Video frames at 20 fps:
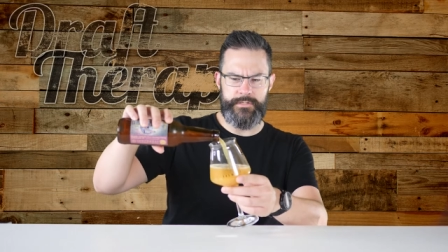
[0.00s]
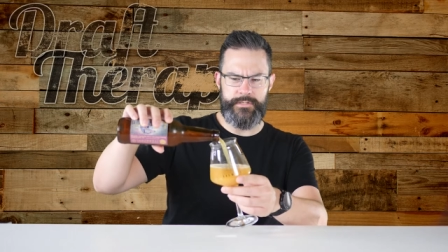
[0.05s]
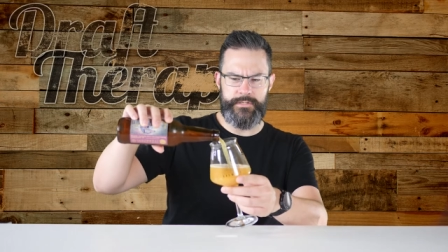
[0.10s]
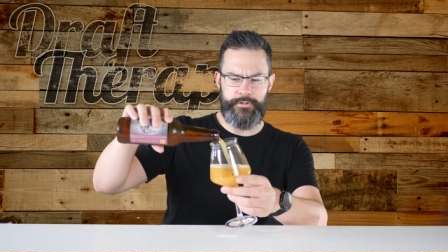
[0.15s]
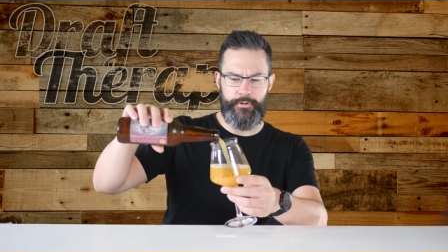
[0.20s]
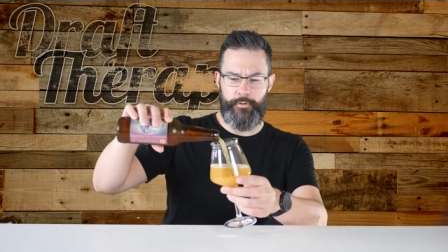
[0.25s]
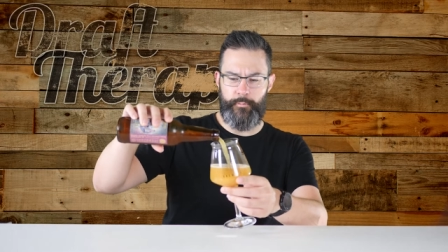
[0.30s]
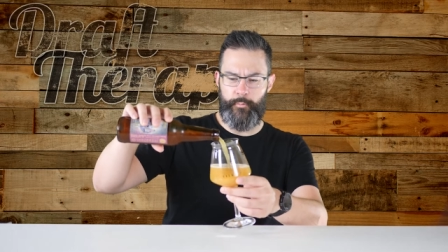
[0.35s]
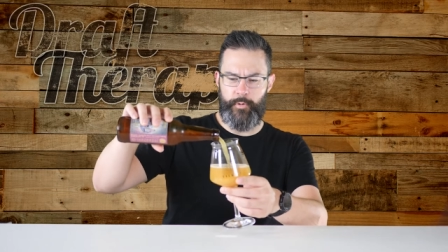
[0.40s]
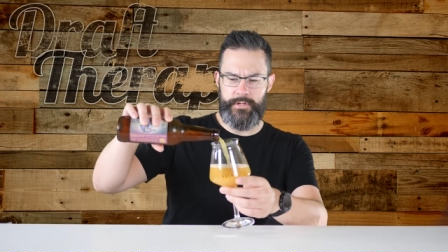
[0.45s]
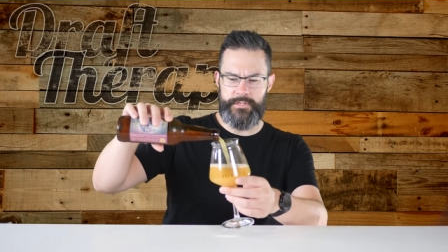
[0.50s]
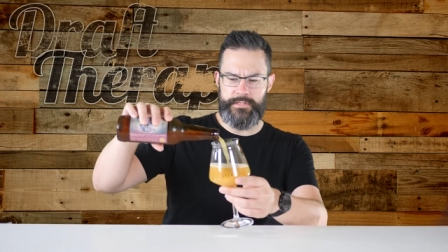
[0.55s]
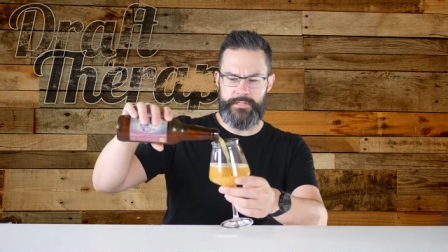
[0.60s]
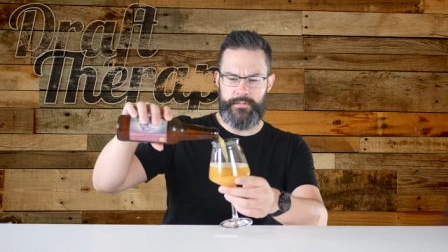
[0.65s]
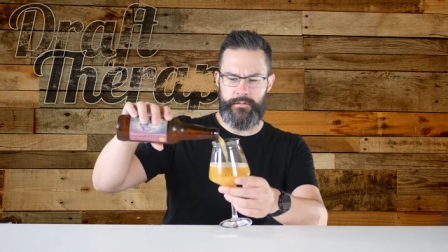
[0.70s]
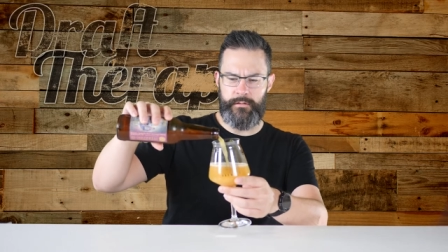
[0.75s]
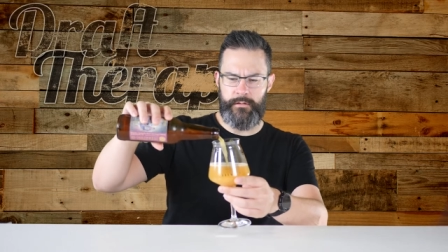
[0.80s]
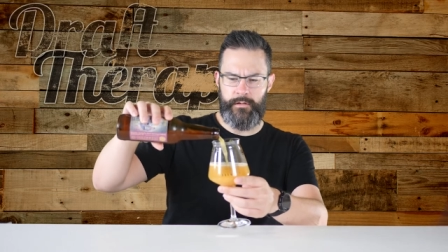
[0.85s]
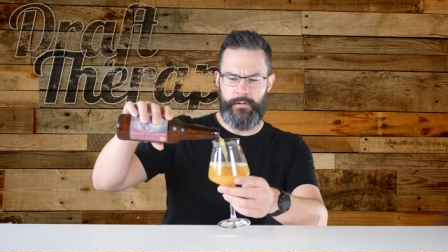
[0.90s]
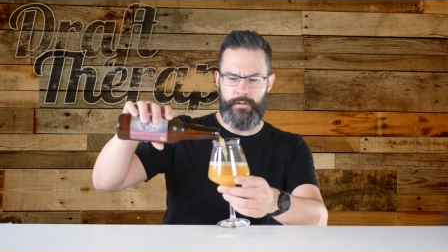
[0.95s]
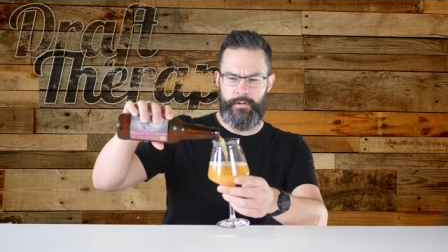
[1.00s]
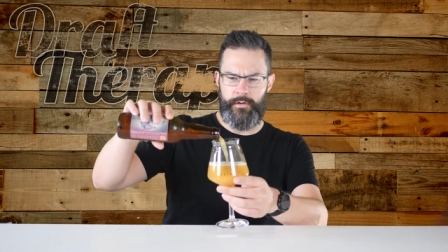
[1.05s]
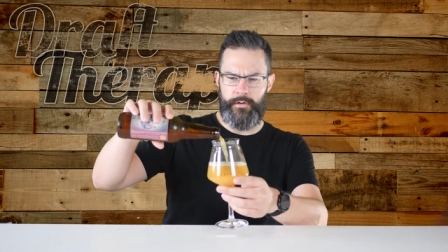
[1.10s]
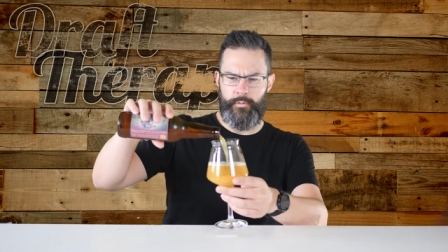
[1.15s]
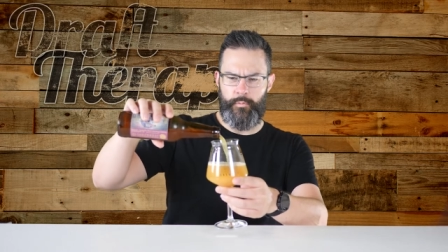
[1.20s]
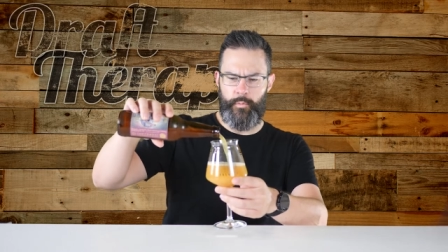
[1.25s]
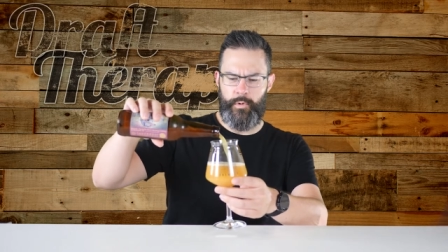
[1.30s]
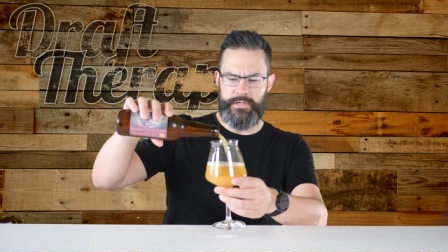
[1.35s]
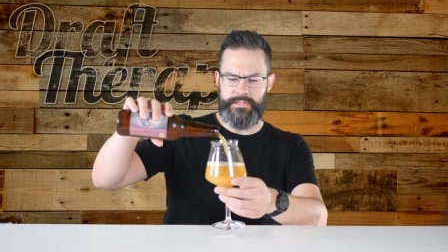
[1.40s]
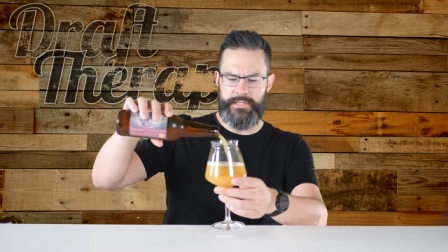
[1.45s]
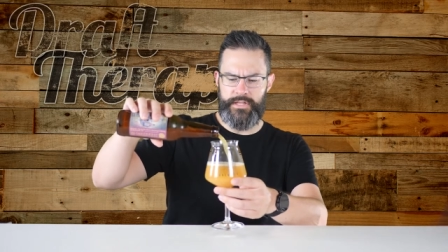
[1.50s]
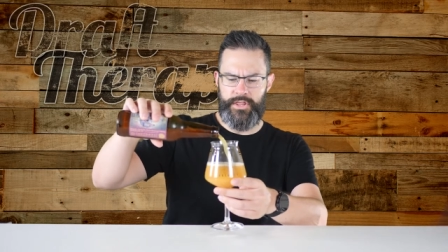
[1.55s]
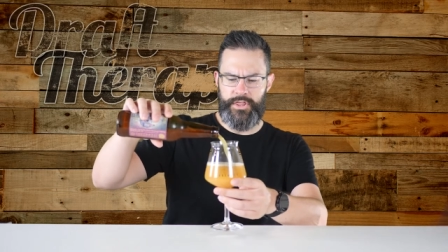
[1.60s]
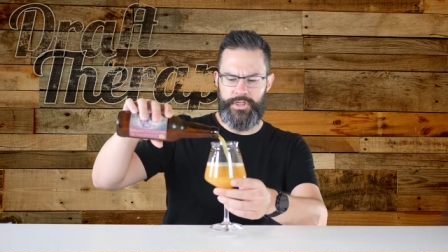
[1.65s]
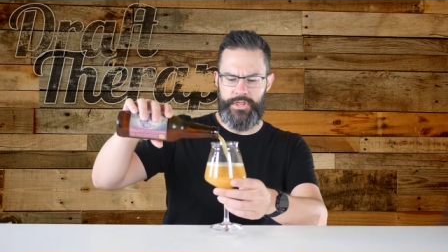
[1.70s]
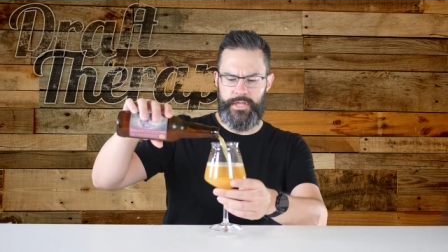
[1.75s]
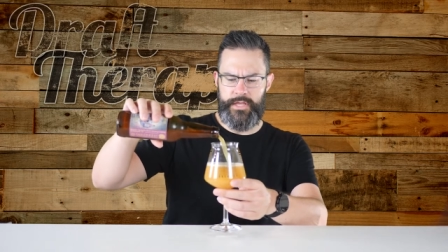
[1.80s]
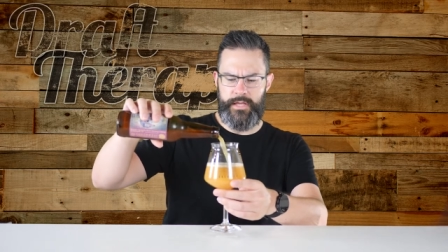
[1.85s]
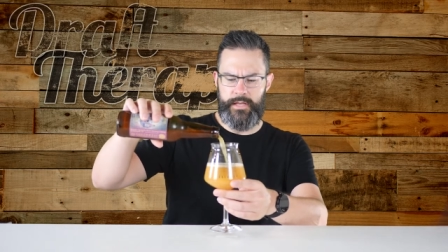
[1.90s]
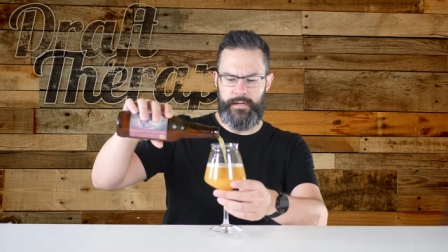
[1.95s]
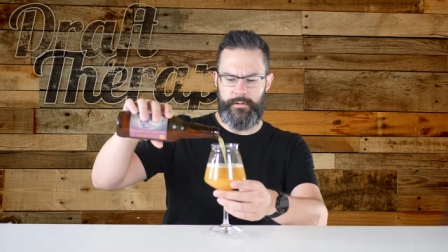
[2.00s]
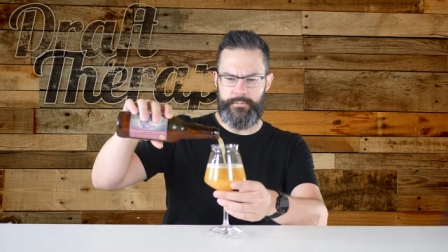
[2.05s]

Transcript: Slurm wasn't wasn't thin.